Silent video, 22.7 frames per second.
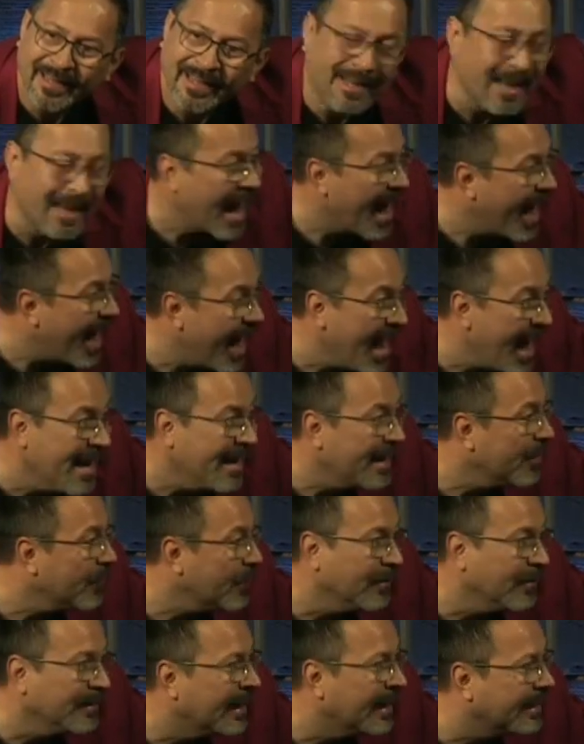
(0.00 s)
And
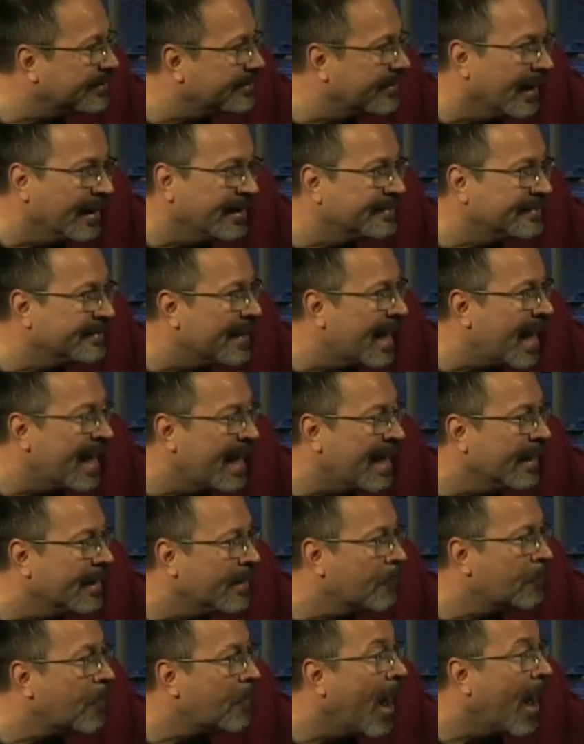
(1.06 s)
anyone that does
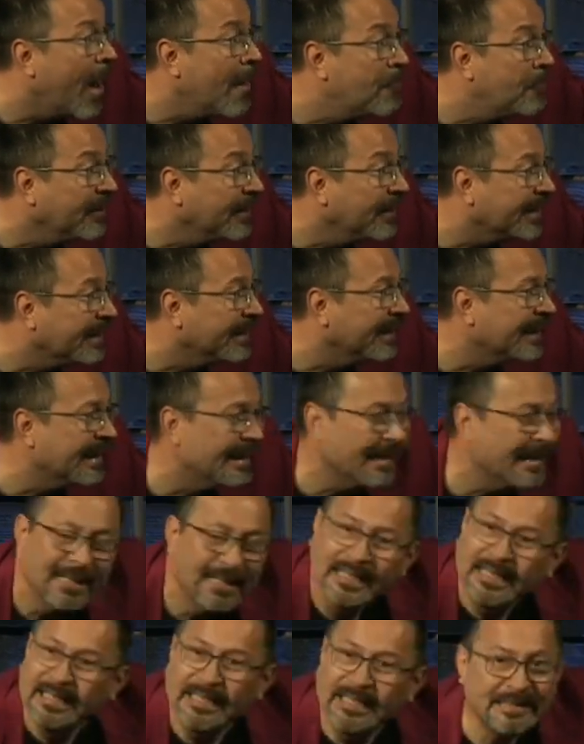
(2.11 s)
that publicly,
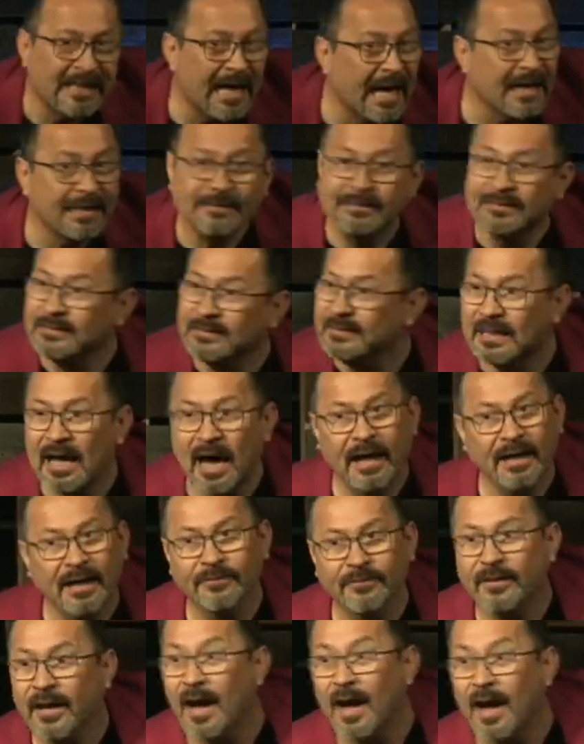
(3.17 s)
that is not
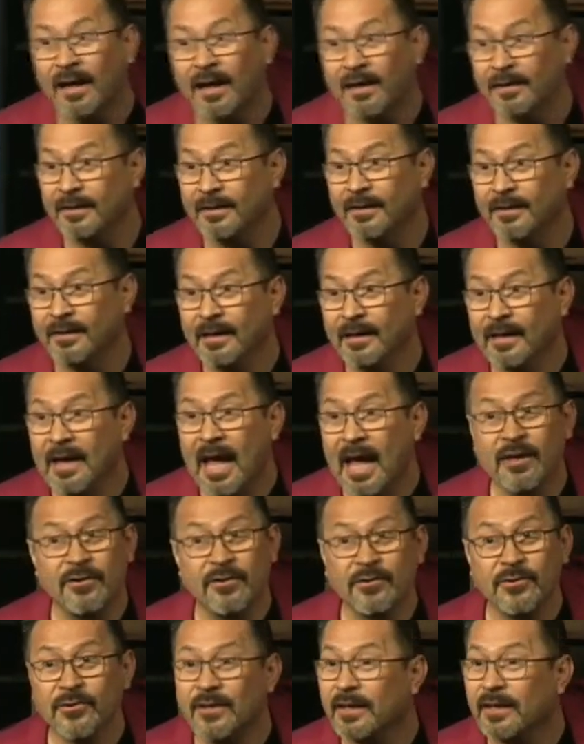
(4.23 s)
of God.
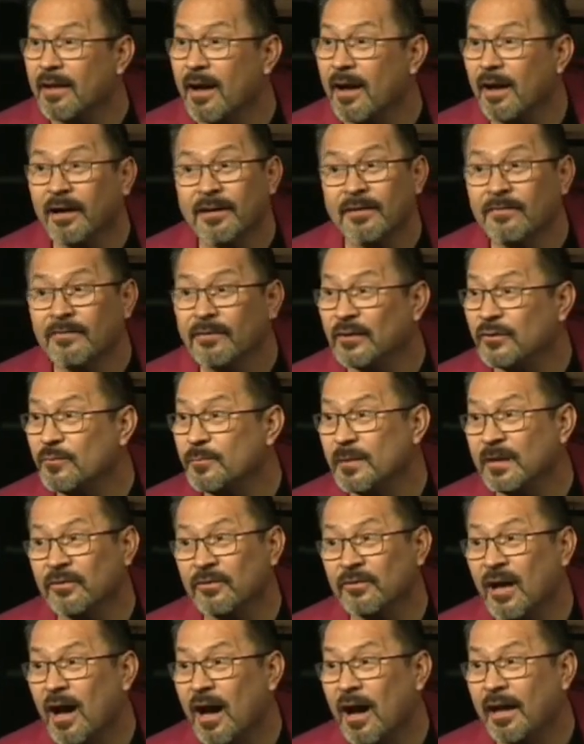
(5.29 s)
And you cannot convince me
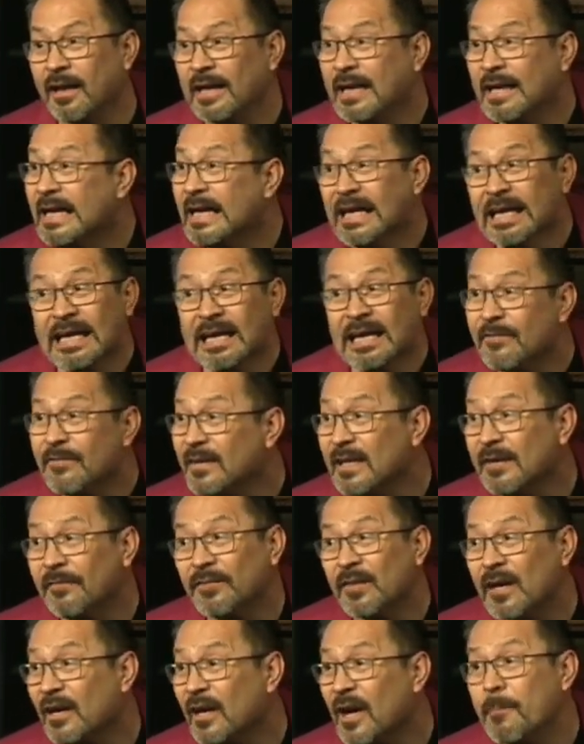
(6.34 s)
as God, even
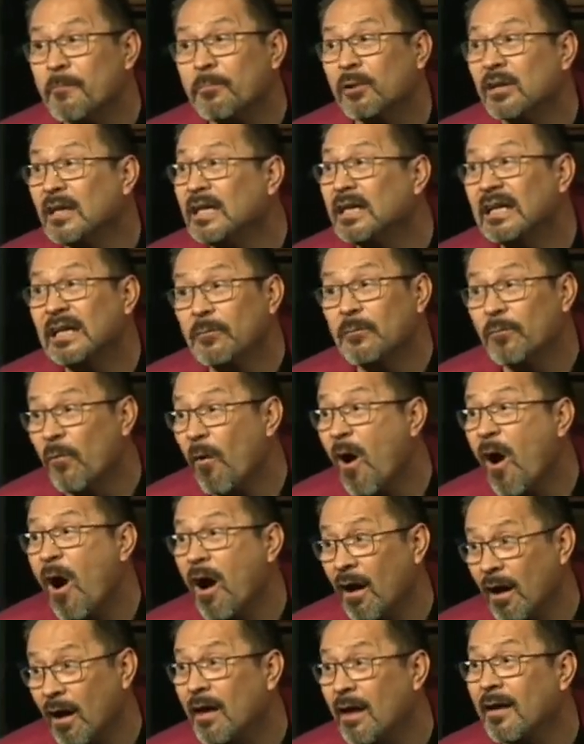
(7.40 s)
if they're completely
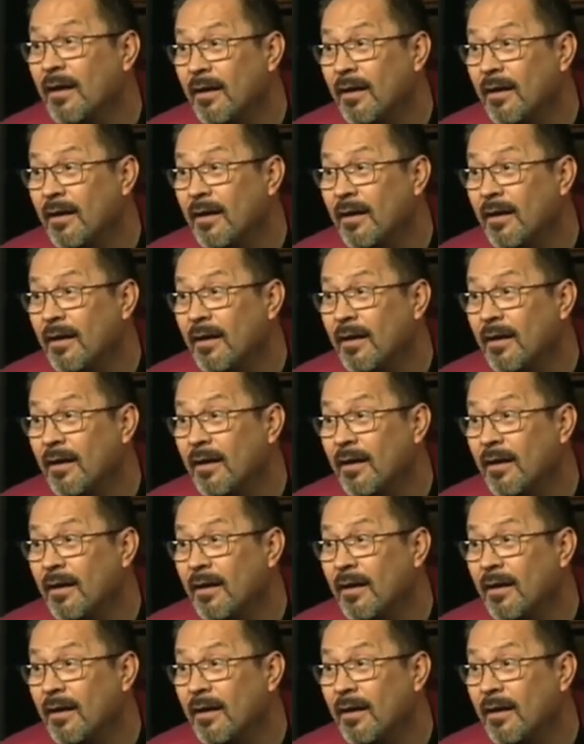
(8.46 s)
wrong.